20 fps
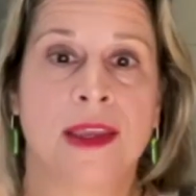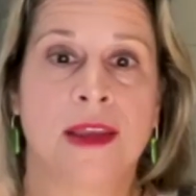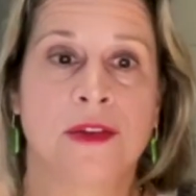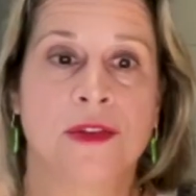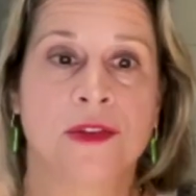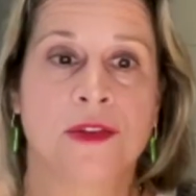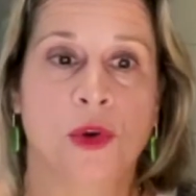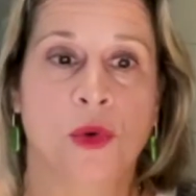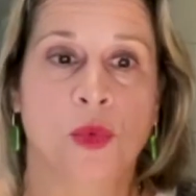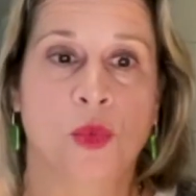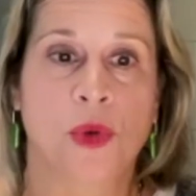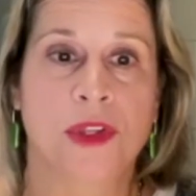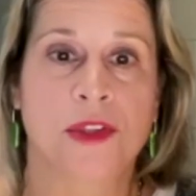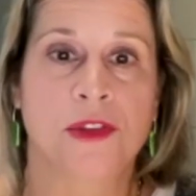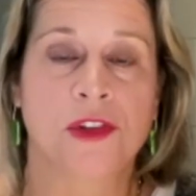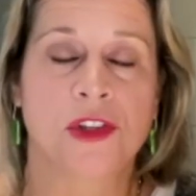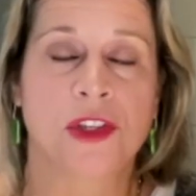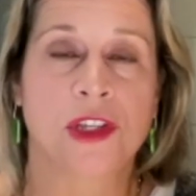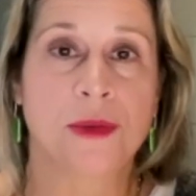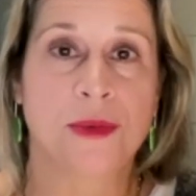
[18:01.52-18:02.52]
So when
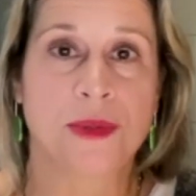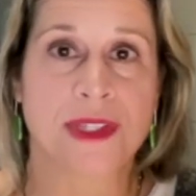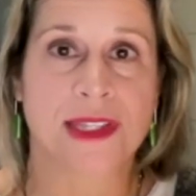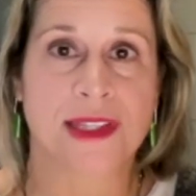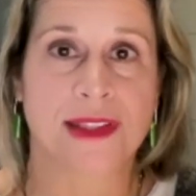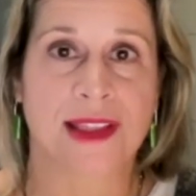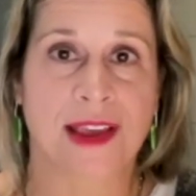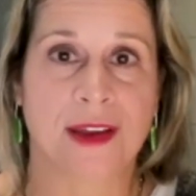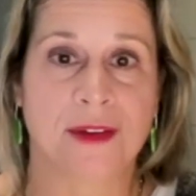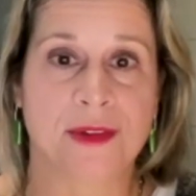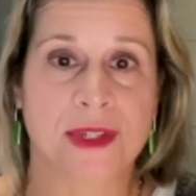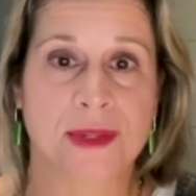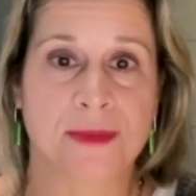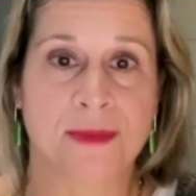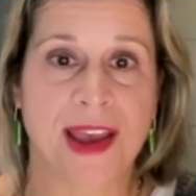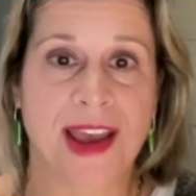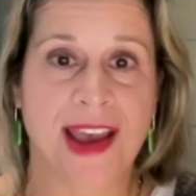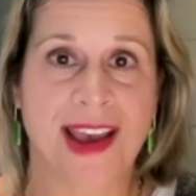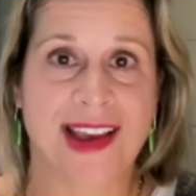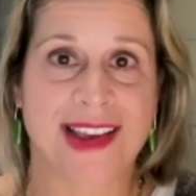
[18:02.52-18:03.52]
she was allowed to
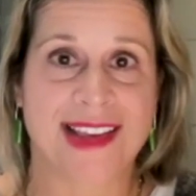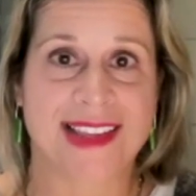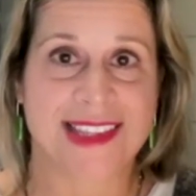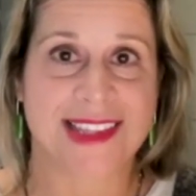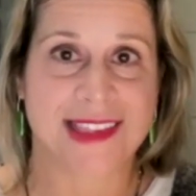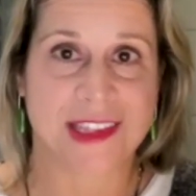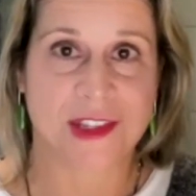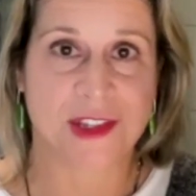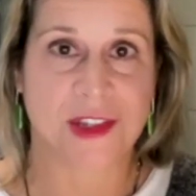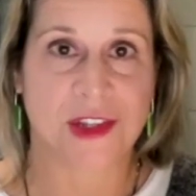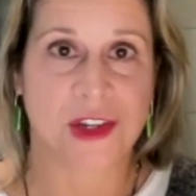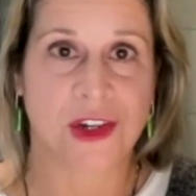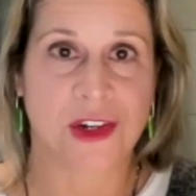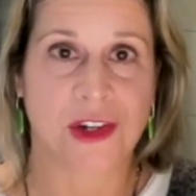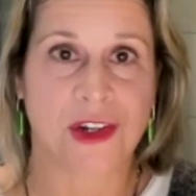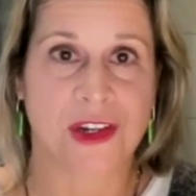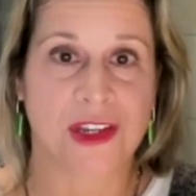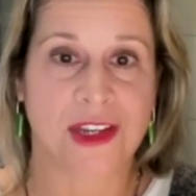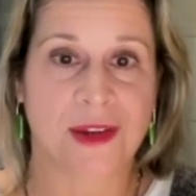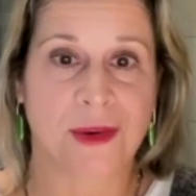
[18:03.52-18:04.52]
pass, and the
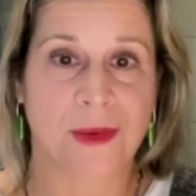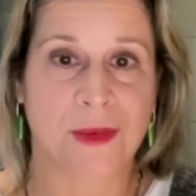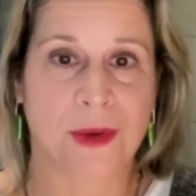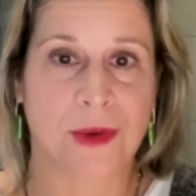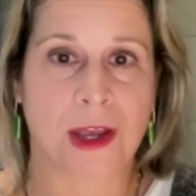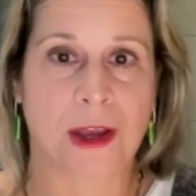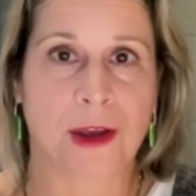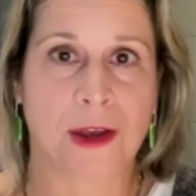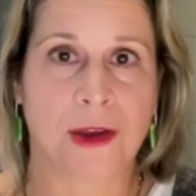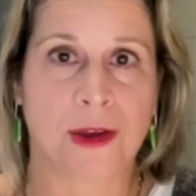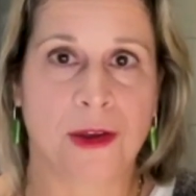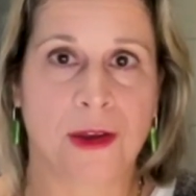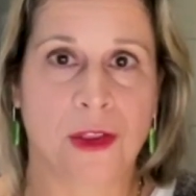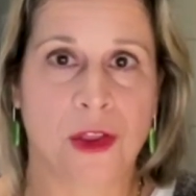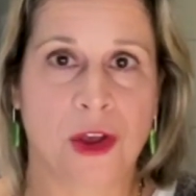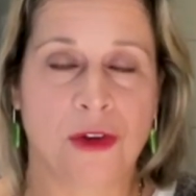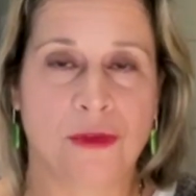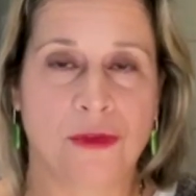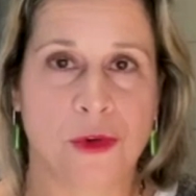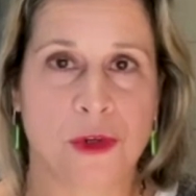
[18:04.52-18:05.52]
security uh,
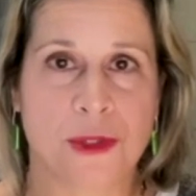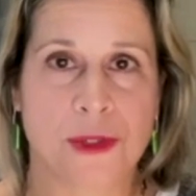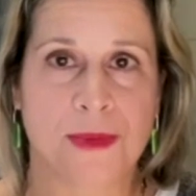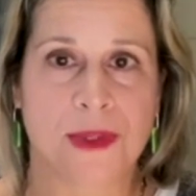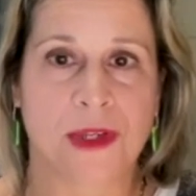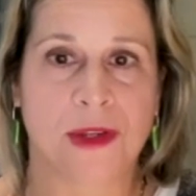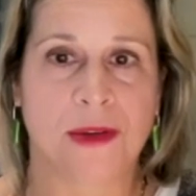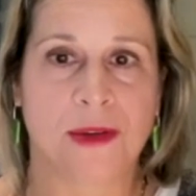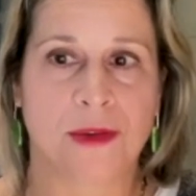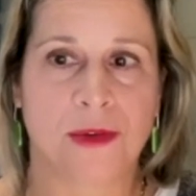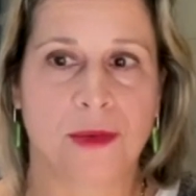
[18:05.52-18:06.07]
law enforcement